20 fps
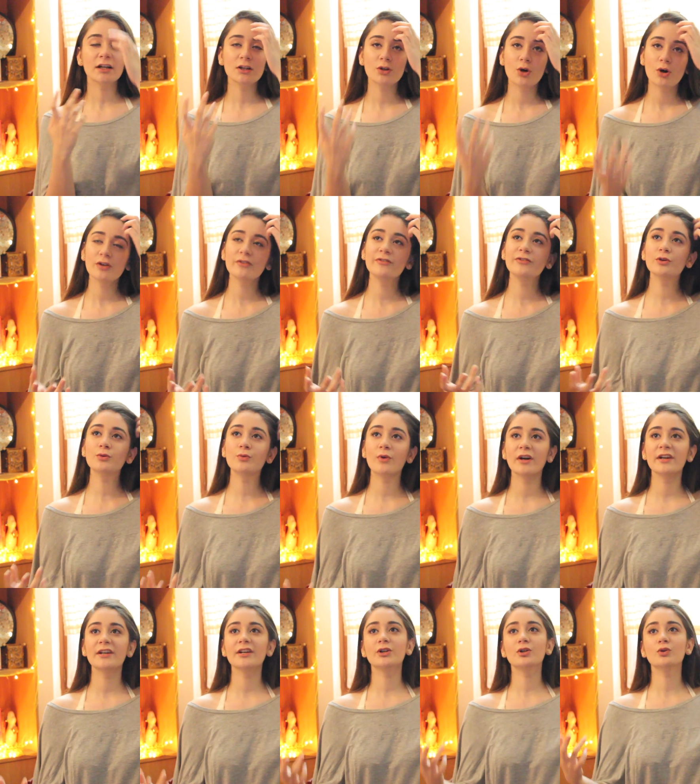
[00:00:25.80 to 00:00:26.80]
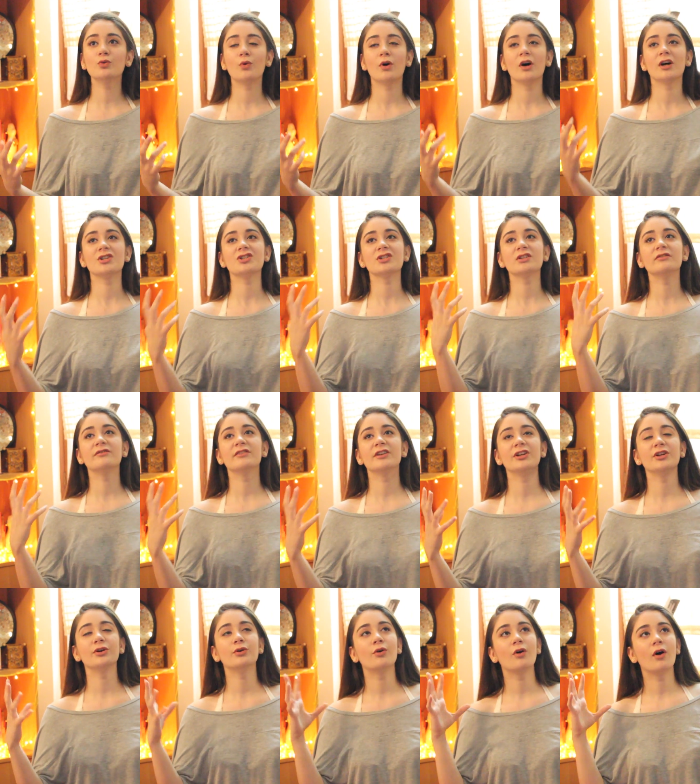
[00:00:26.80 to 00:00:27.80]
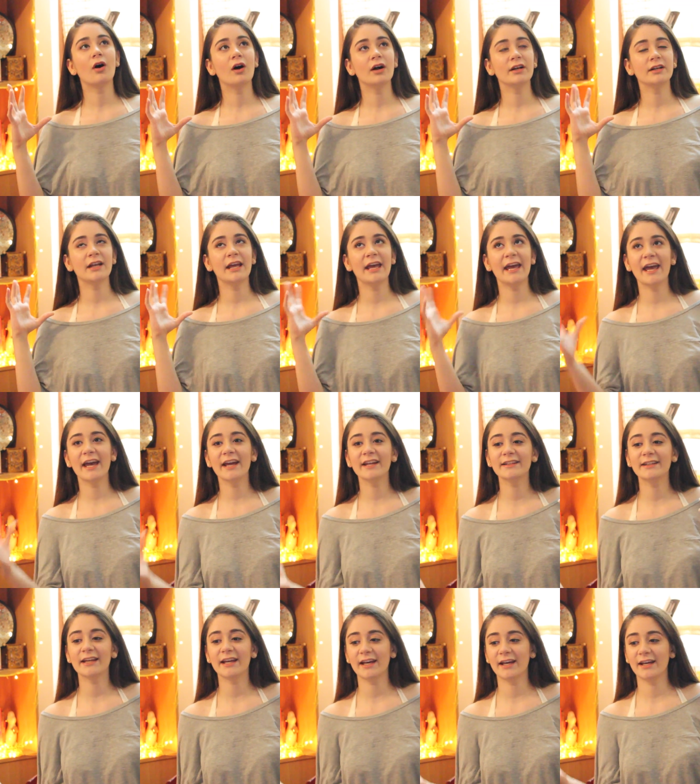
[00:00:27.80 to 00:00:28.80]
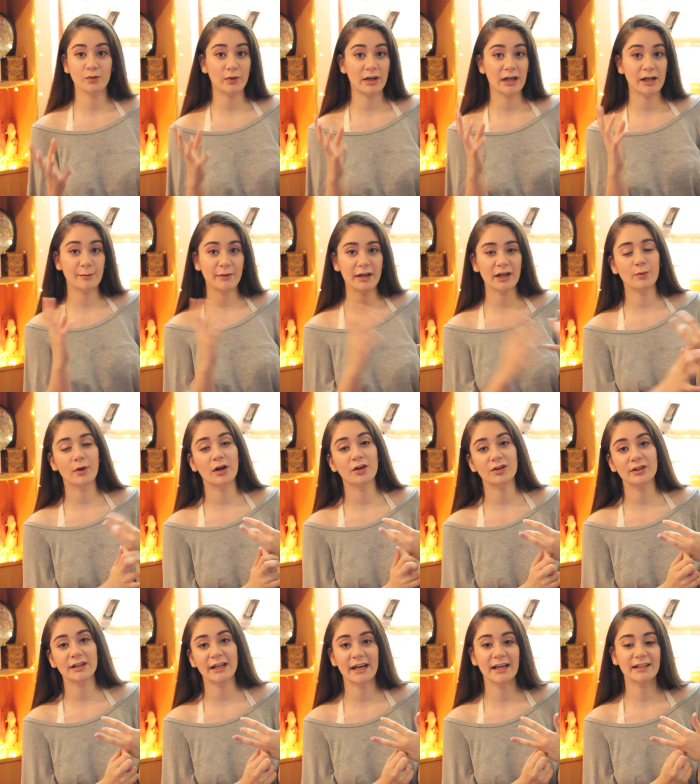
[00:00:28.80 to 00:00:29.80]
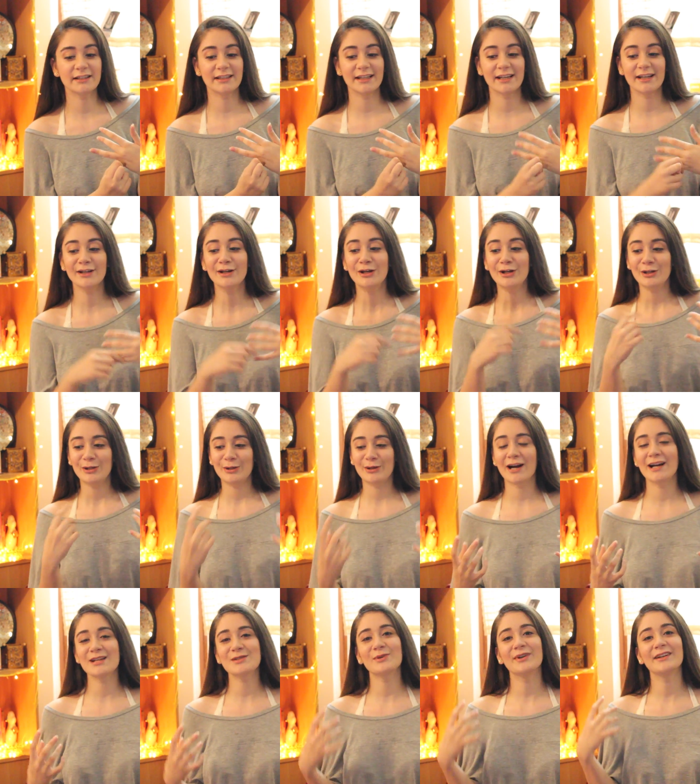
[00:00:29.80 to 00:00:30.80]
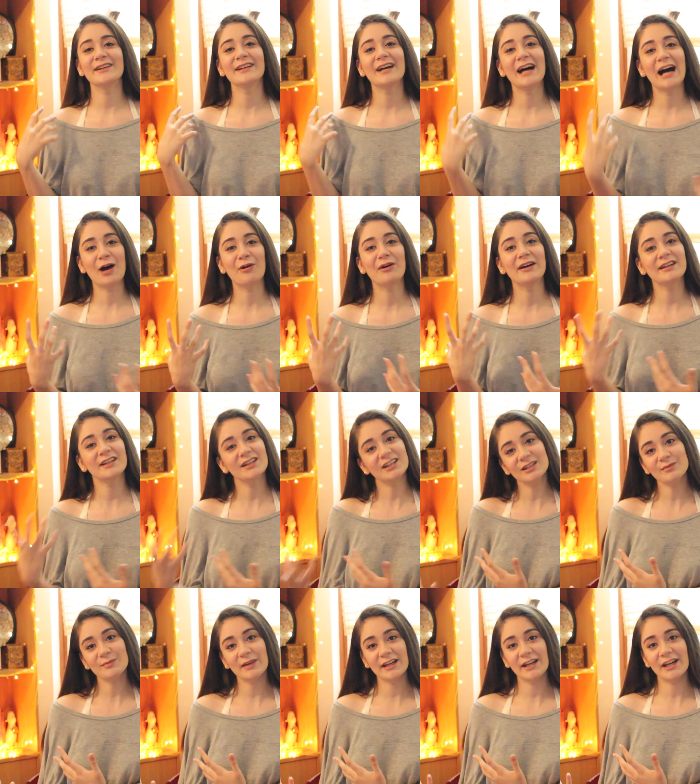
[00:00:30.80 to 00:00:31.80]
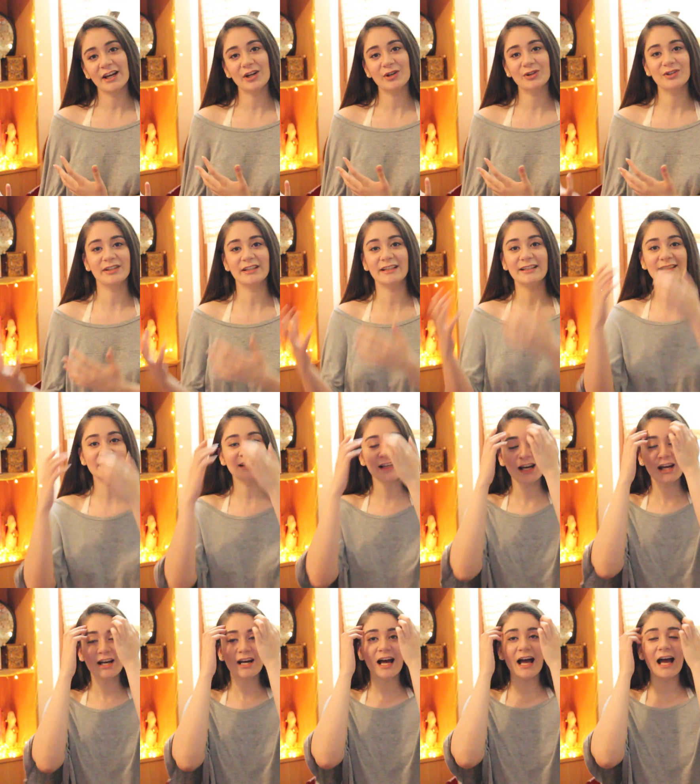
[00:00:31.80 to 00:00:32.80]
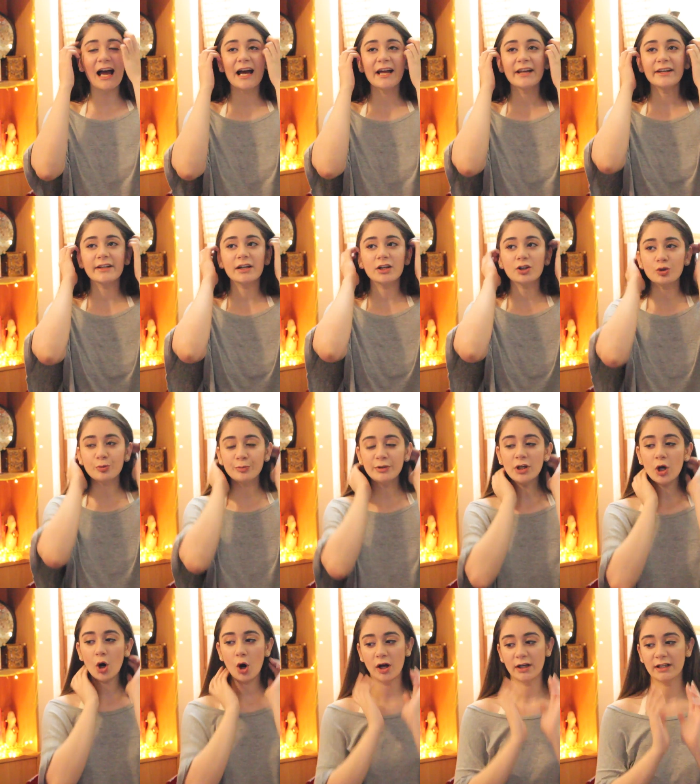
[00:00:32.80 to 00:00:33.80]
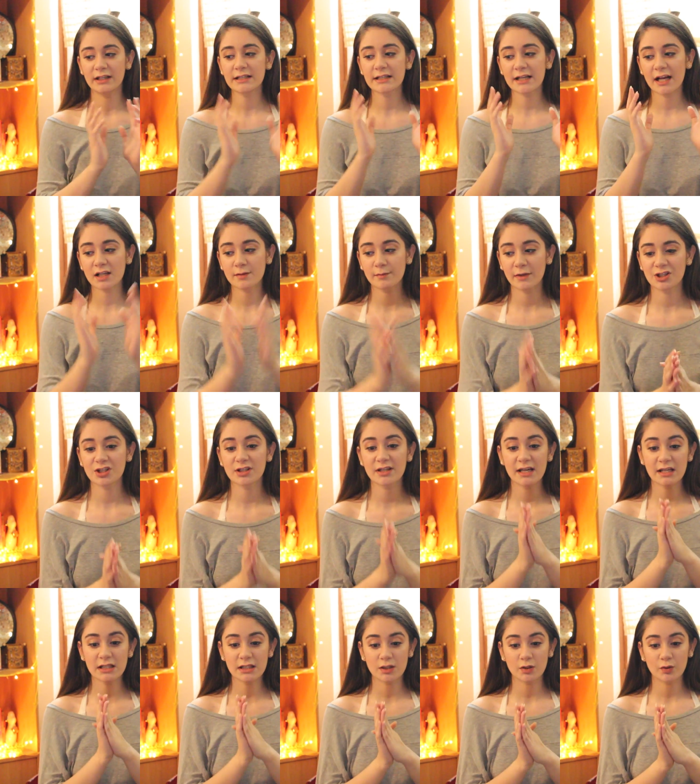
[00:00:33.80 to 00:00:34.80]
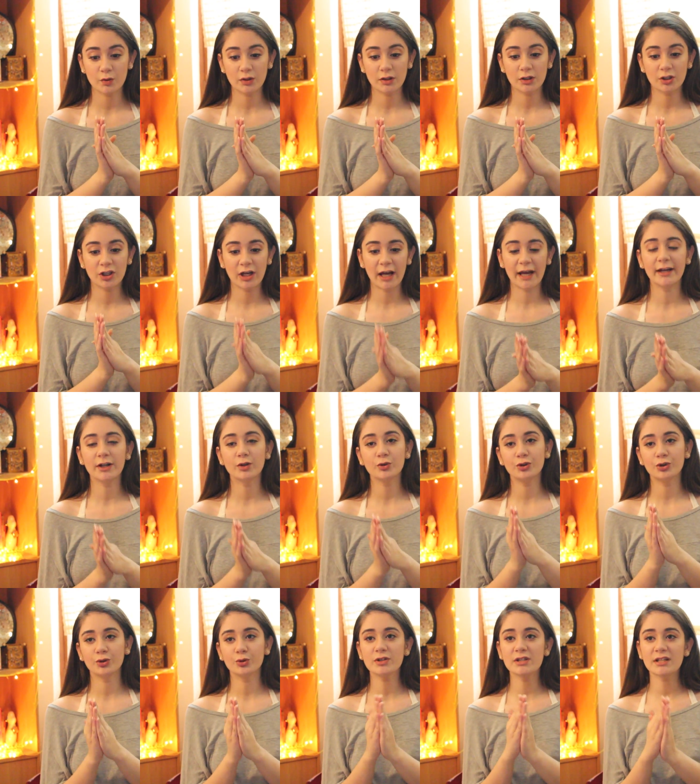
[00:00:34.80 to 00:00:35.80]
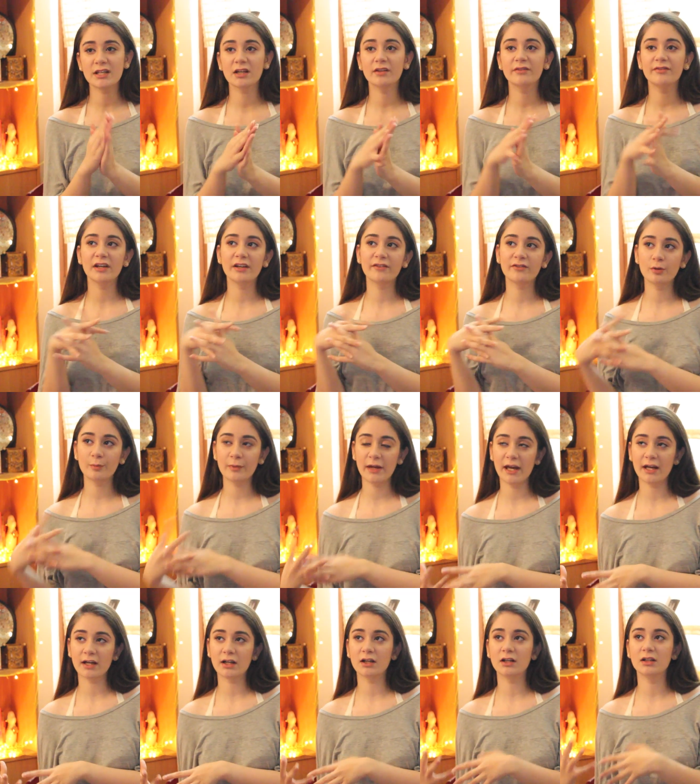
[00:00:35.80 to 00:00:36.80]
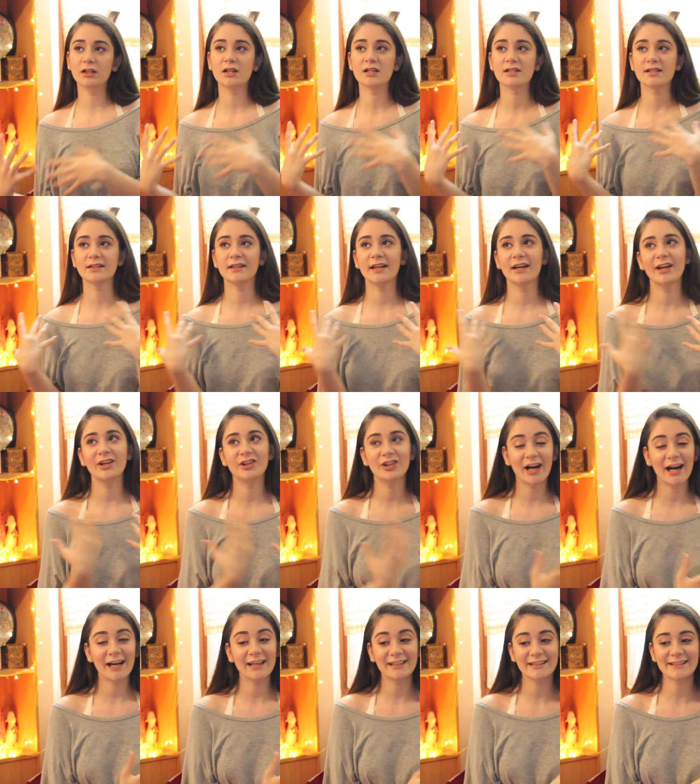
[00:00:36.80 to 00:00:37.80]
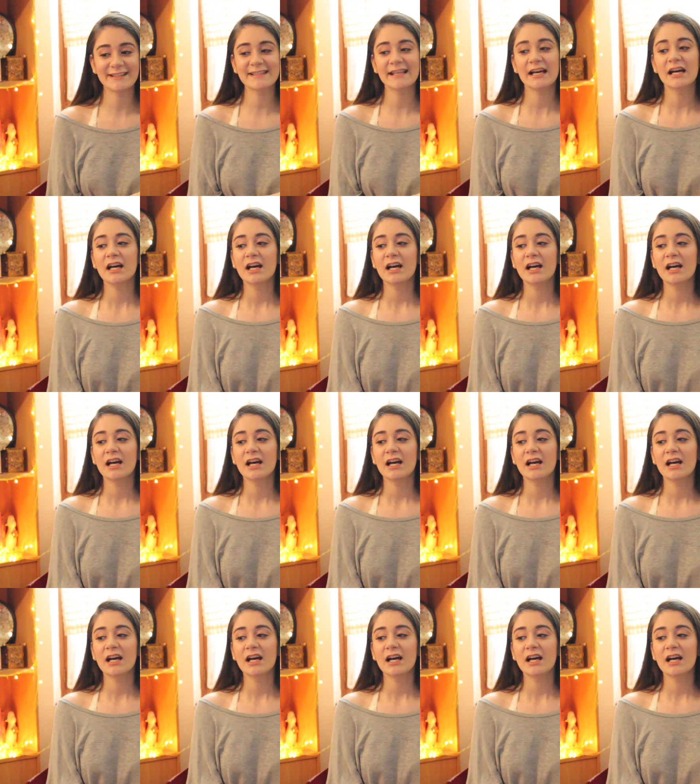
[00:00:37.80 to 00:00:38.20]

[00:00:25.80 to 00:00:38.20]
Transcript: a lot of you wanted to watch a video on hair care. When I made one on hair care, you guys wanted a how I curl my hair routine. And to be honest, as much as I try to, you know, stay away from hair curlers and hair dryers,